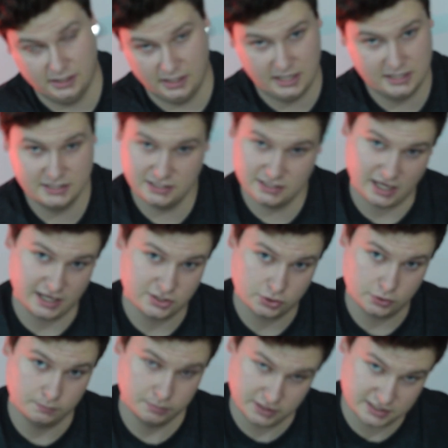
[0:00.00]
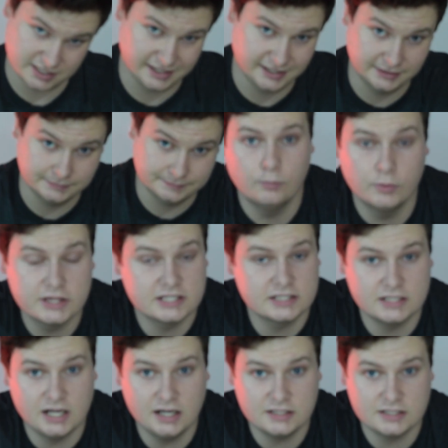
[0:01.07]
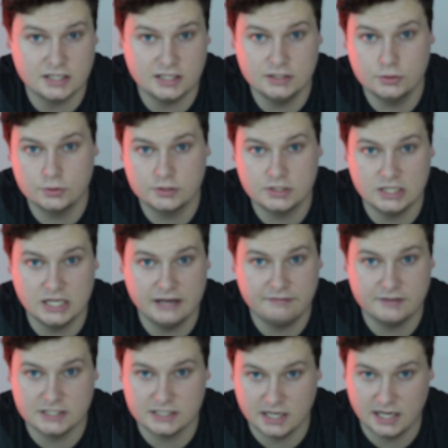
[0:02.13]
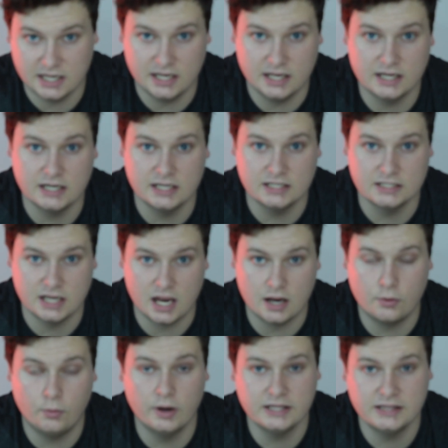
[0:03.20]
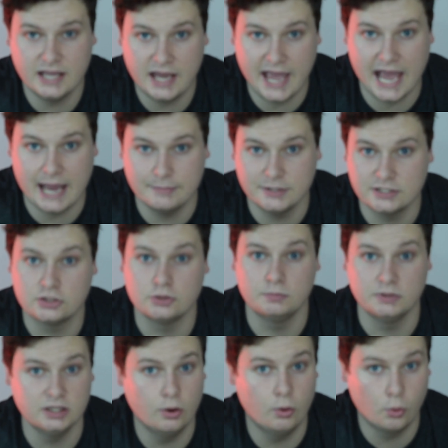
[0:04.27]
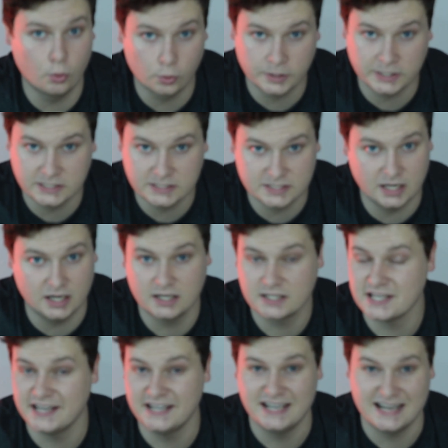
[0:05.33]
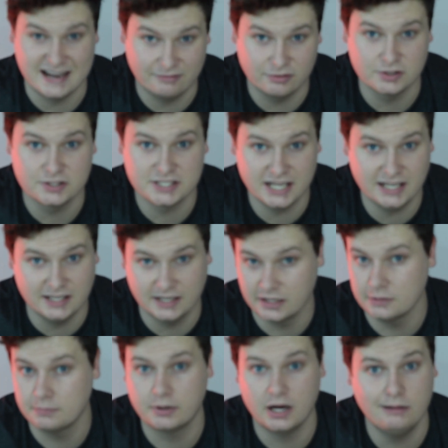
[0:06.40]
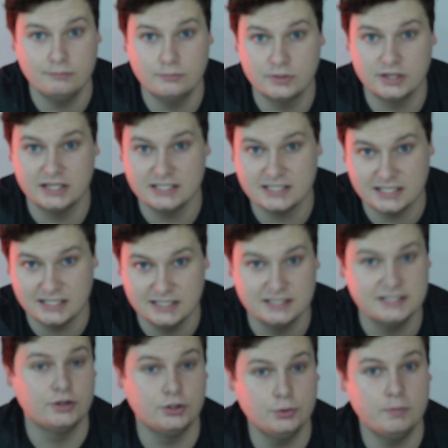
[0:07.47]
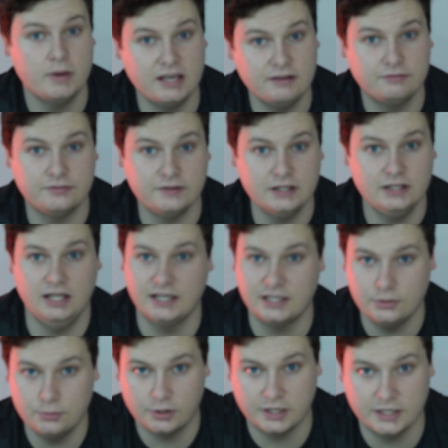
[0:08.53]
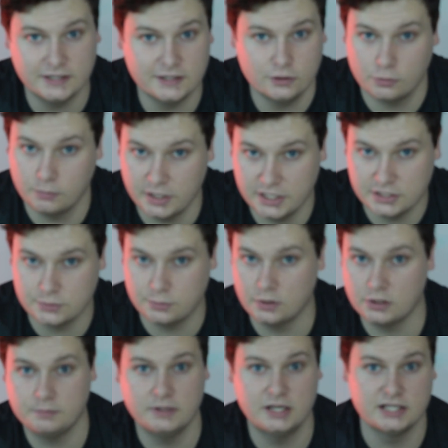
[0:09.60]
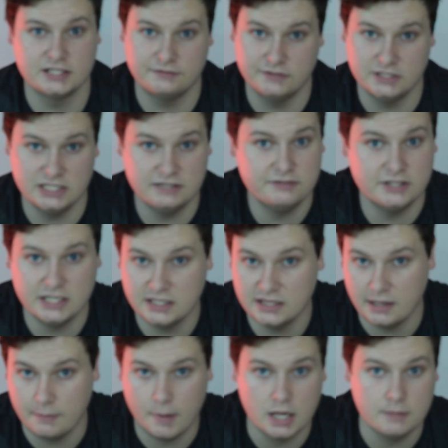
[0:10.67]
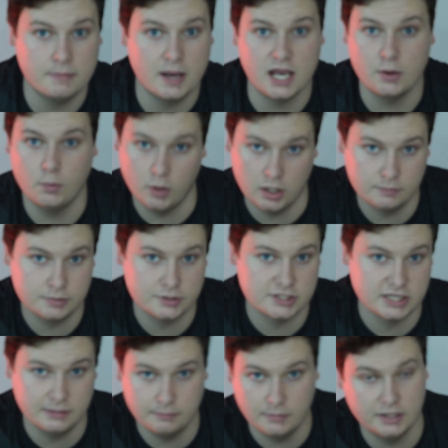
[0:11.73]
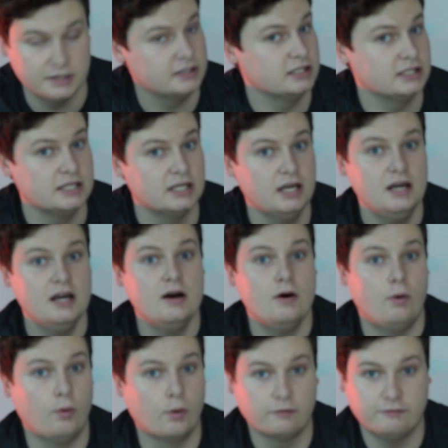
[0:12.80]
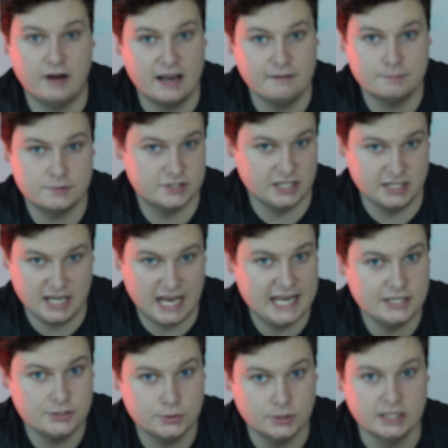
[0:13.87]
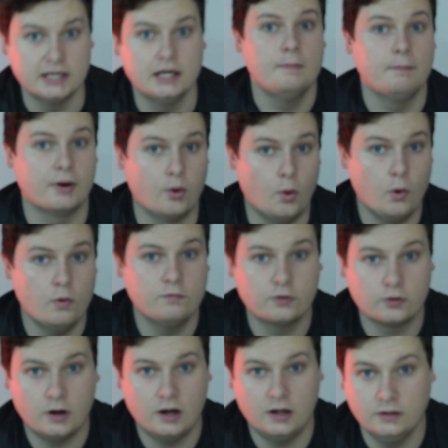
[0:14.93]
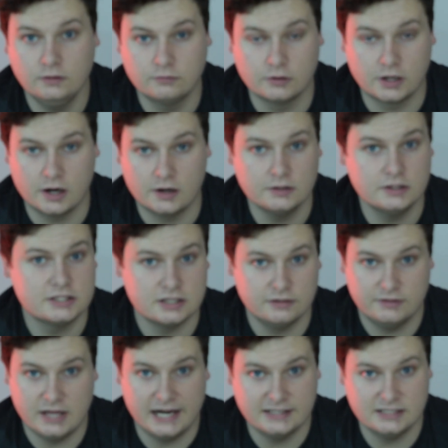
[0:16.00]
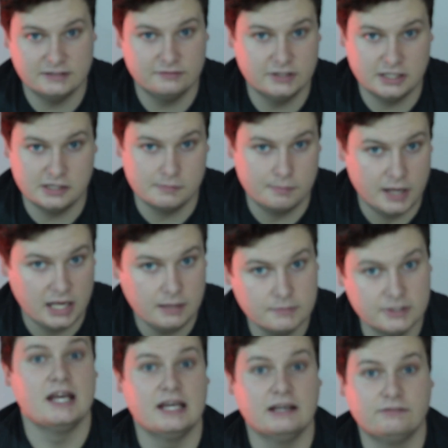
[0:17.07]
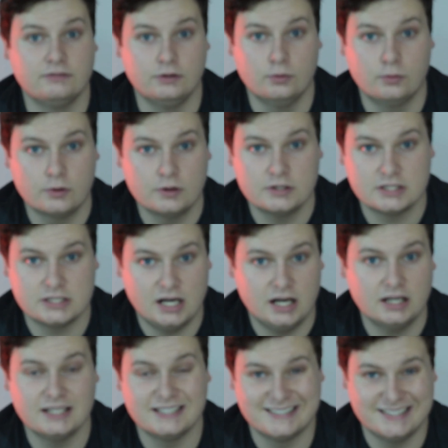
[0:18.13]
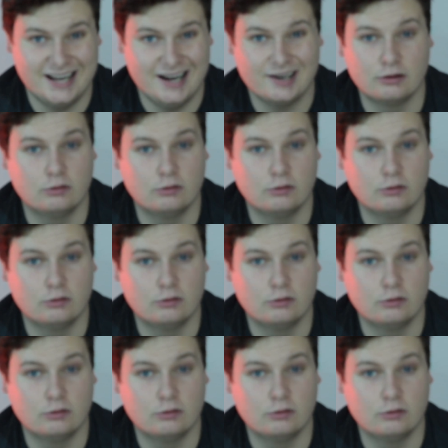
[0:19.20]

losses, I should be selling. With stocks in your Tfsa, it is quite the habit to be hoarding stocks and never selling. The problem with this is you may feel like you are getting your money's worth because of a dividend that might pay 1% monthly or 5% annually, but overall, regardless of that dividend payment, if your stock is not